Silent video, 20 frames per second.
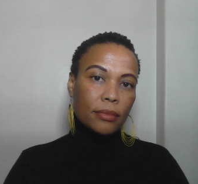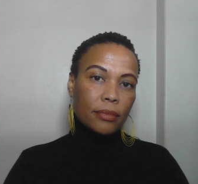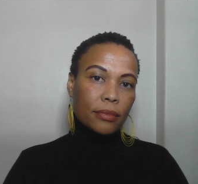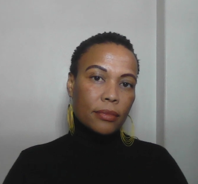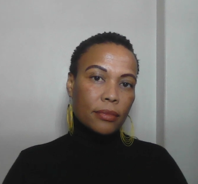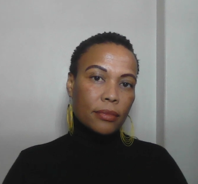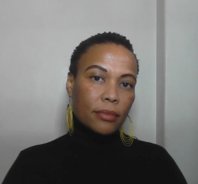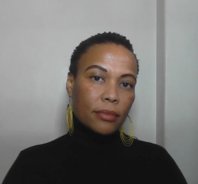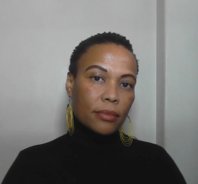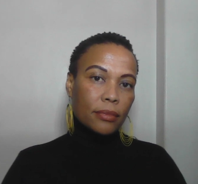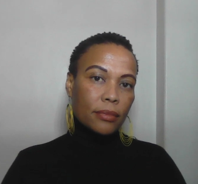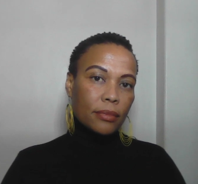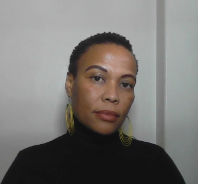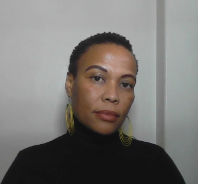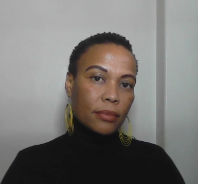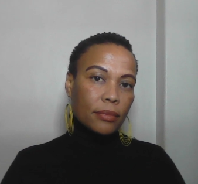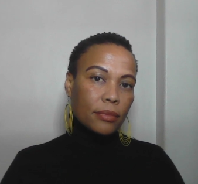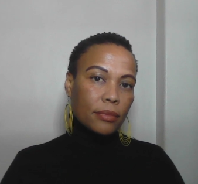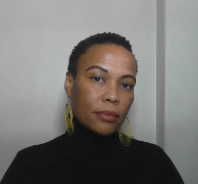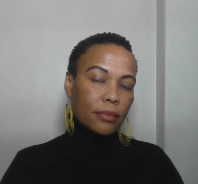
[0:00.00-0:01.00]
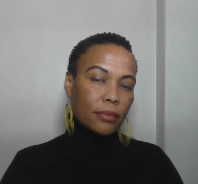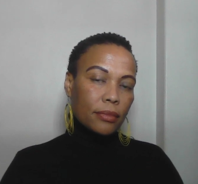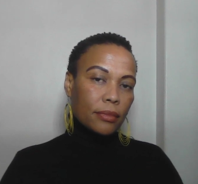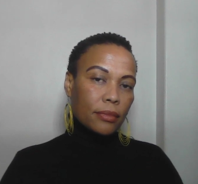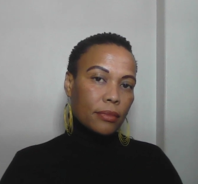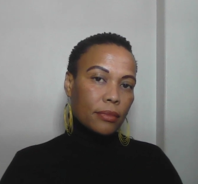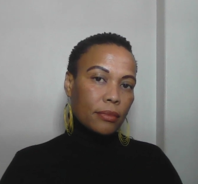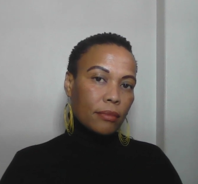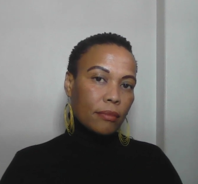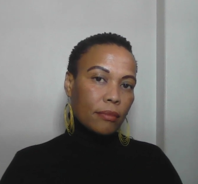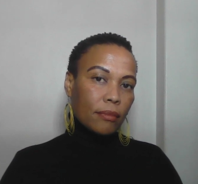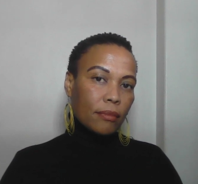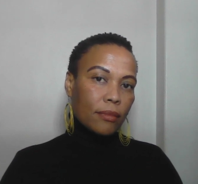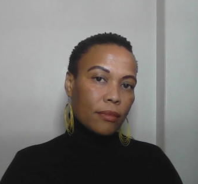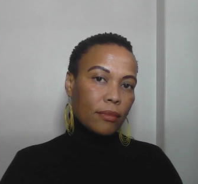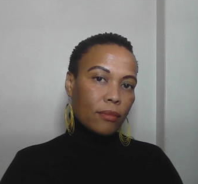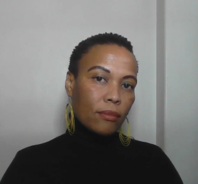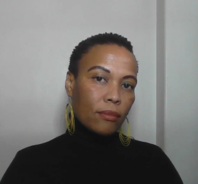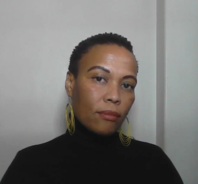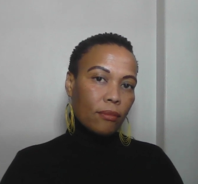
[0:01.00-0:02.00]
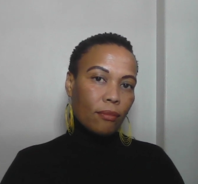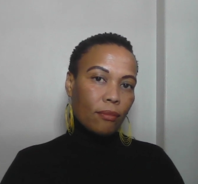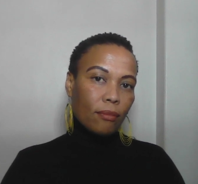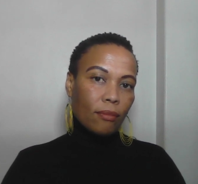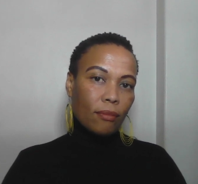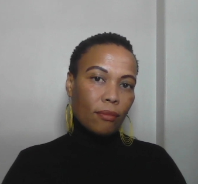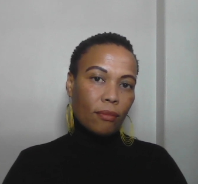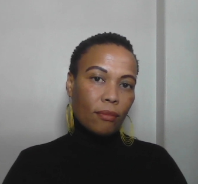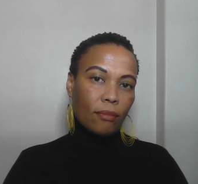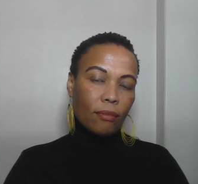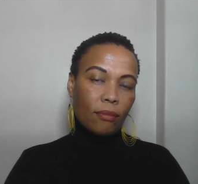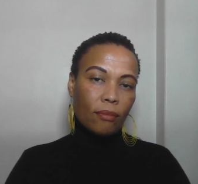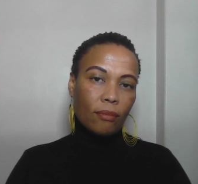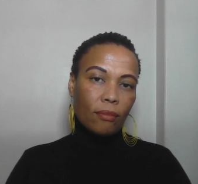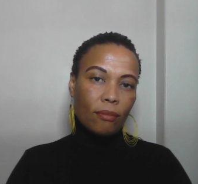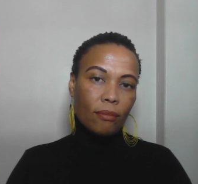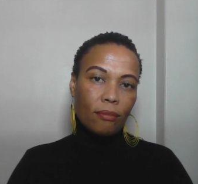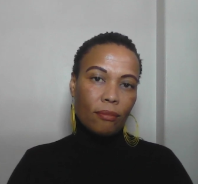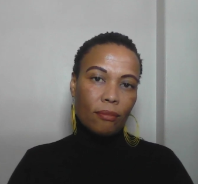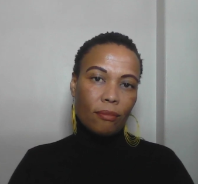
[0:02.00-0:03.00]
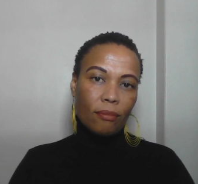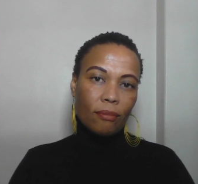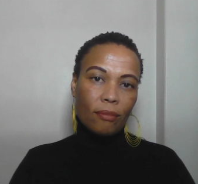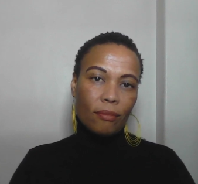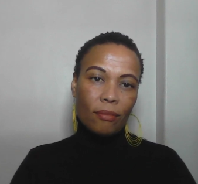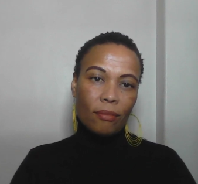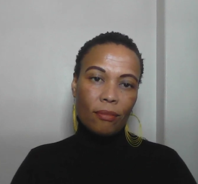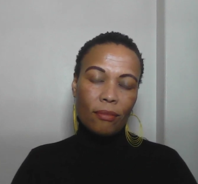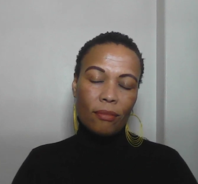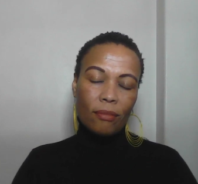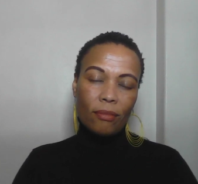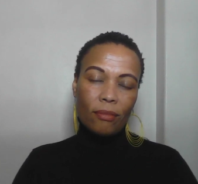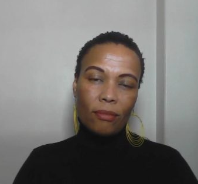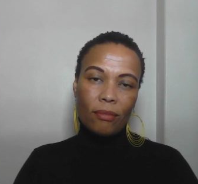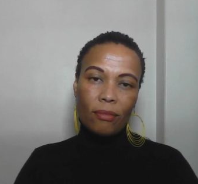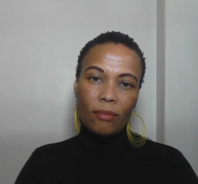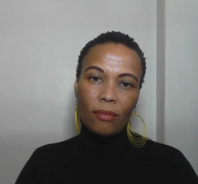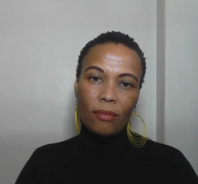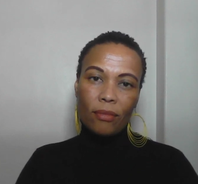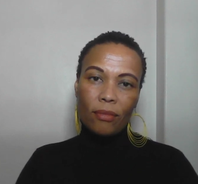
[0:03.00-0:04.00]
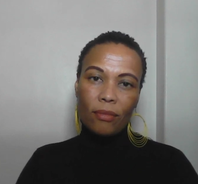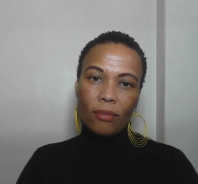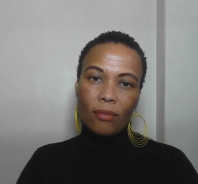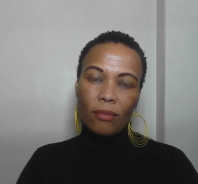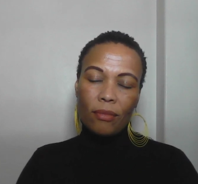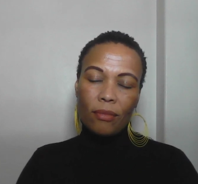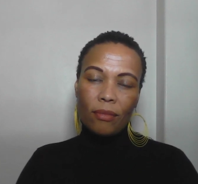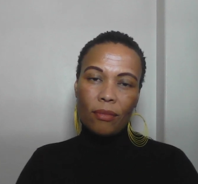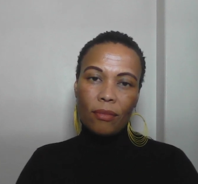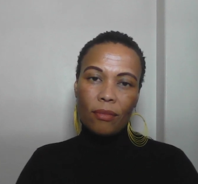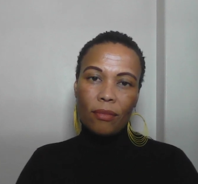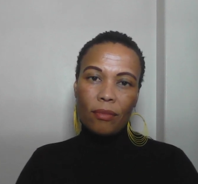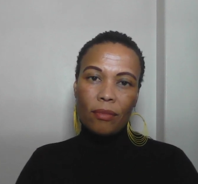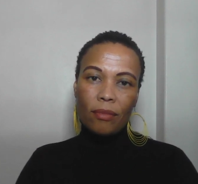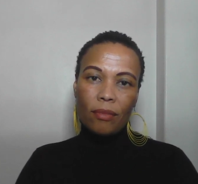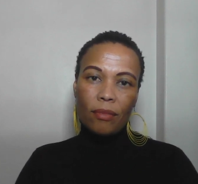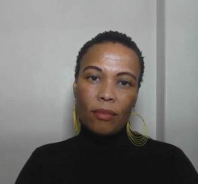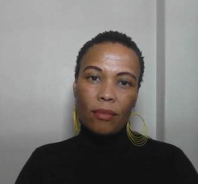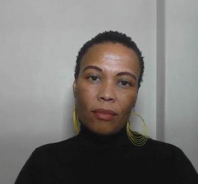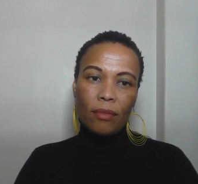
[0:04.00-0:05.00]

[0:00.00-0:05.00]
(no one is talking)